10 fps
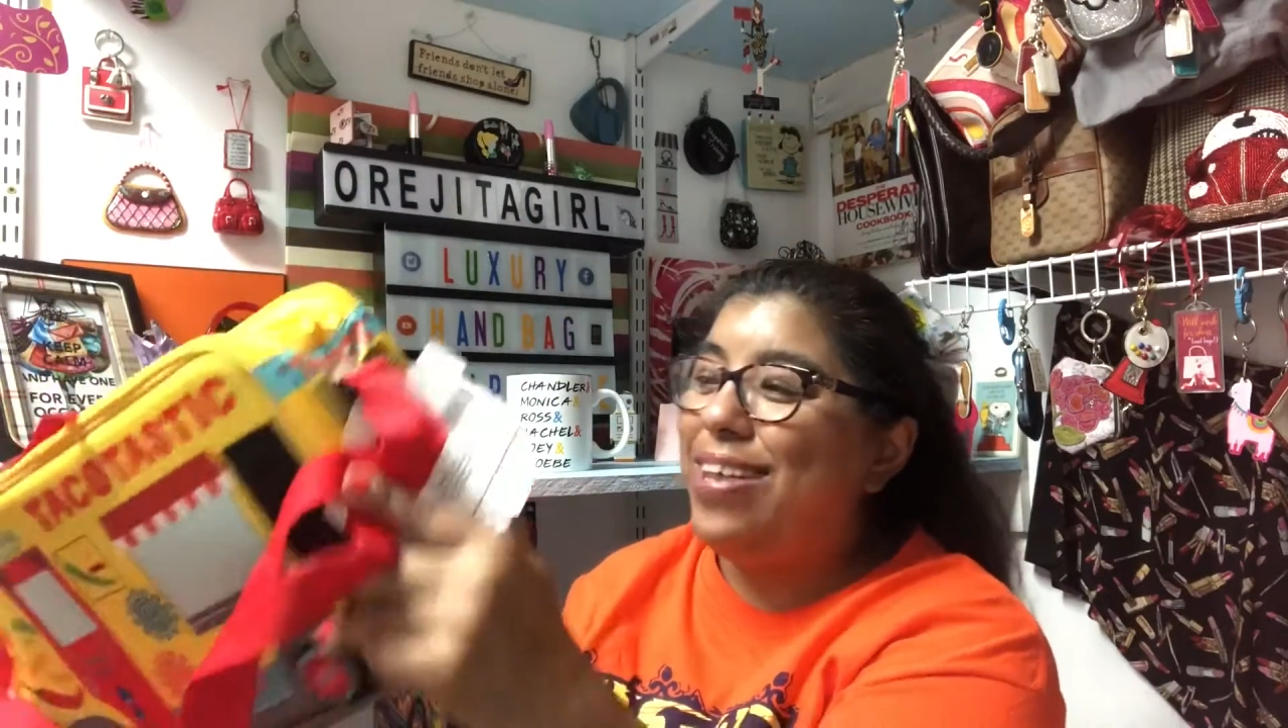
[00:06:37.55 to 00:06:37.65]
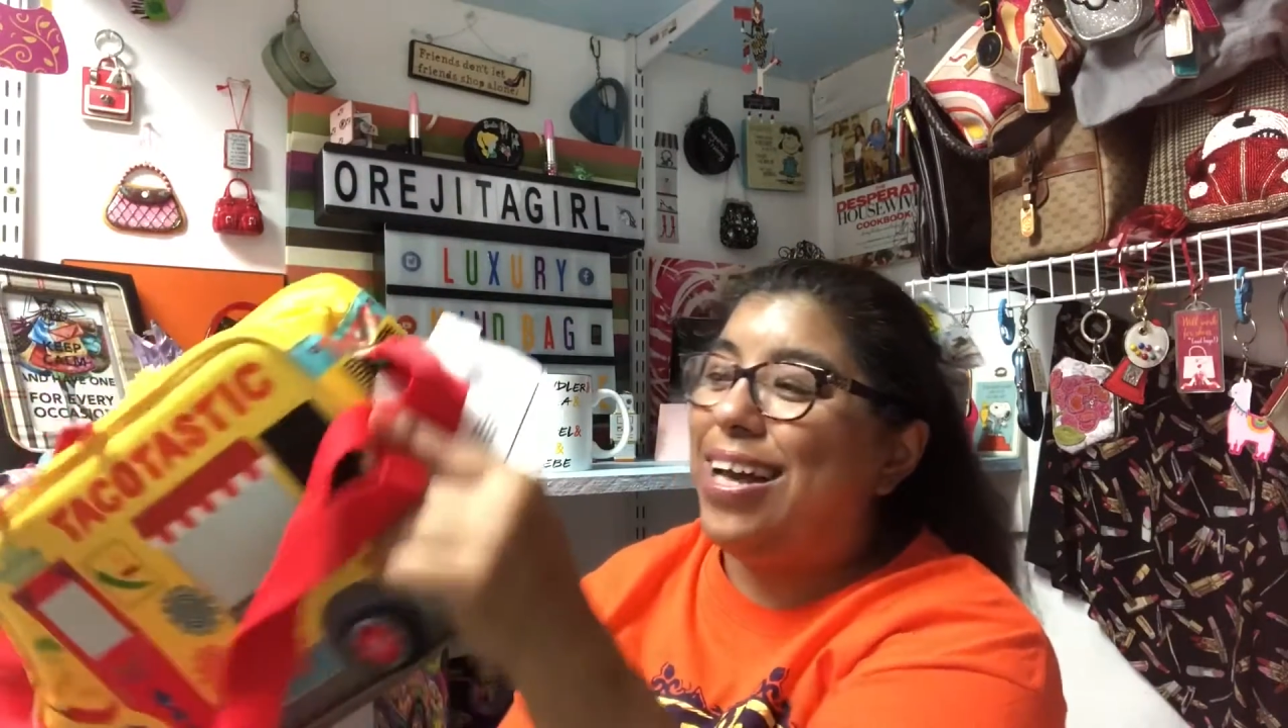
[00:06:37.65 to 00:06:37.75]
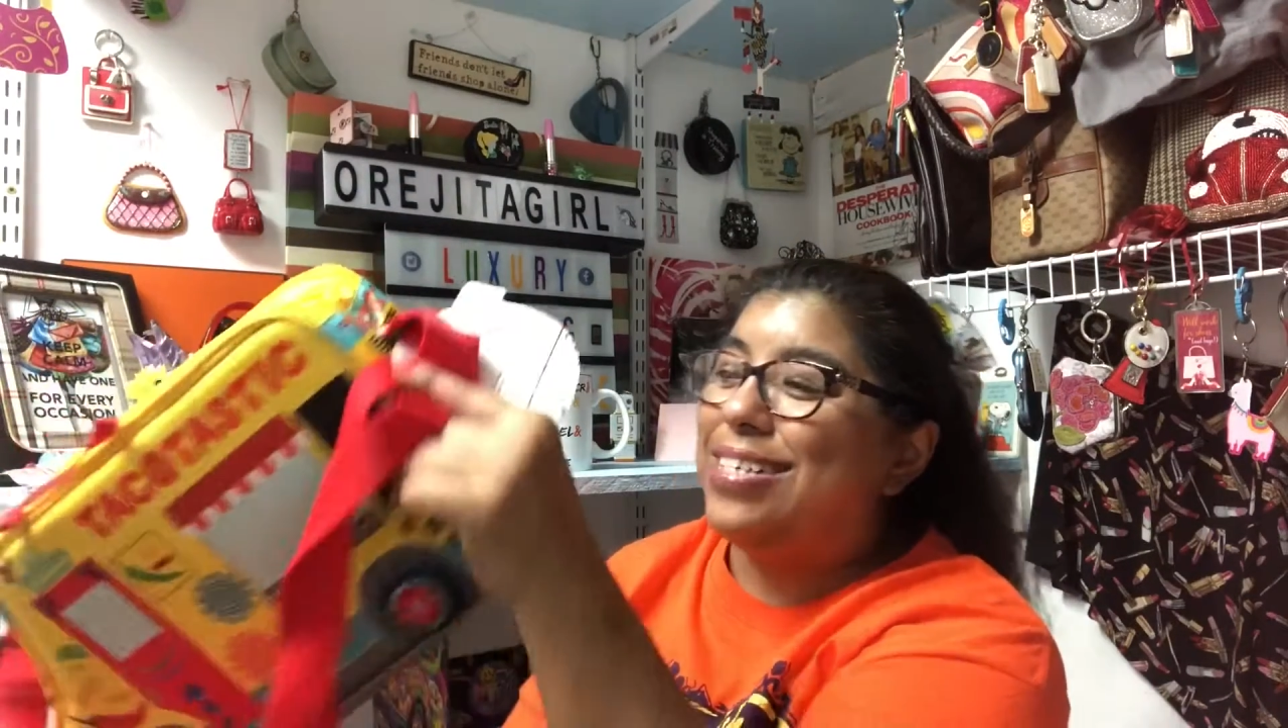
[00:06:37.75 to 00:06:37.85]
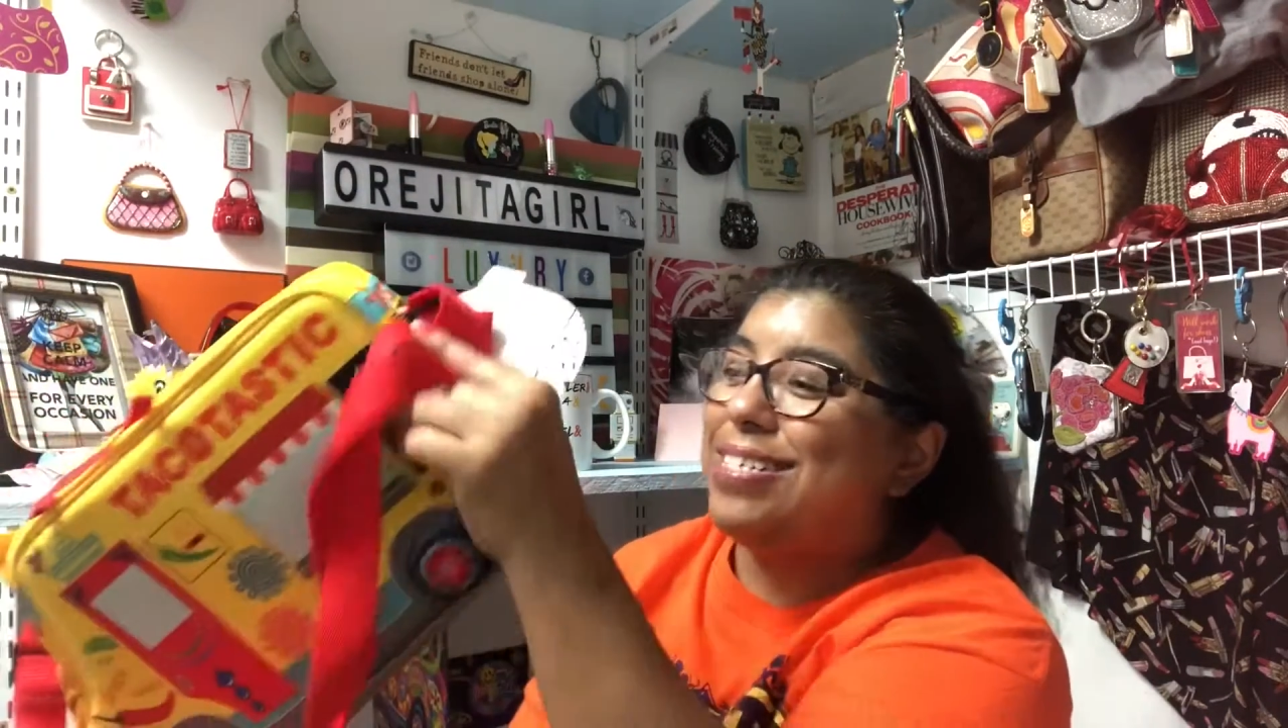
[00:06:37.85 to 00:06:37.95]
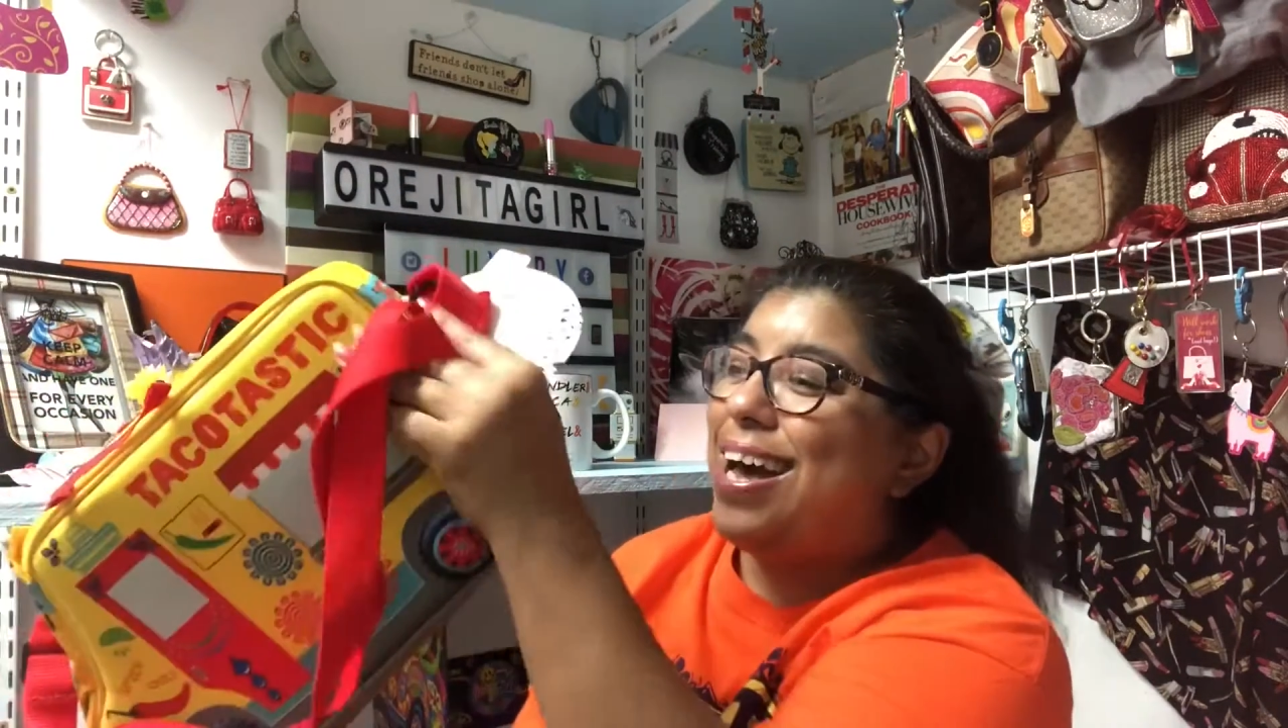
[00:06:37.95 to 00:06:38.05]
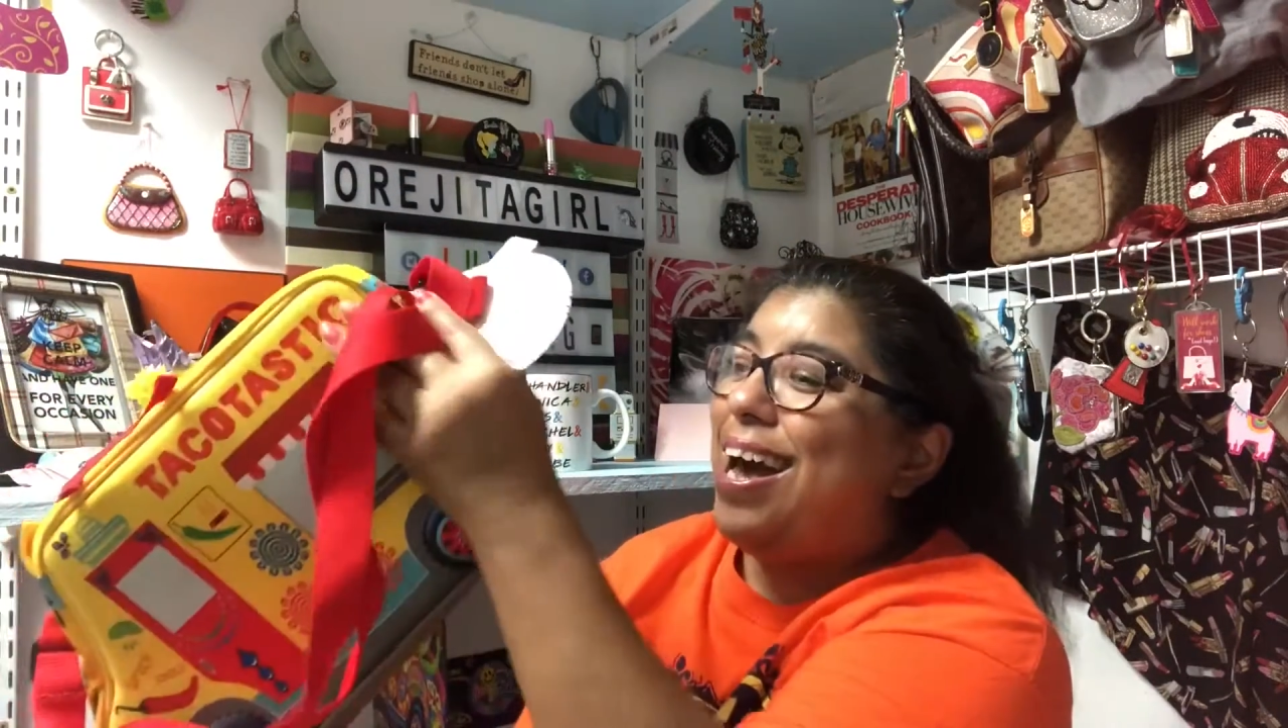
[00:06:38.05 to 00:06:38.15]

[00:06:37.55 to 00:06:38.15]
this.